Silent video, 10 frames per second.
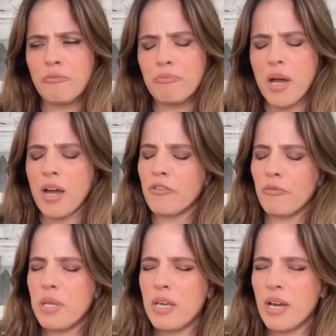of
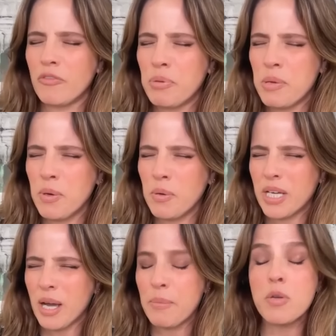people
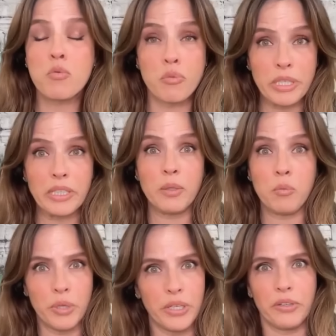becoming really
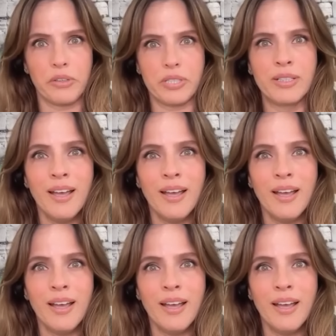weird,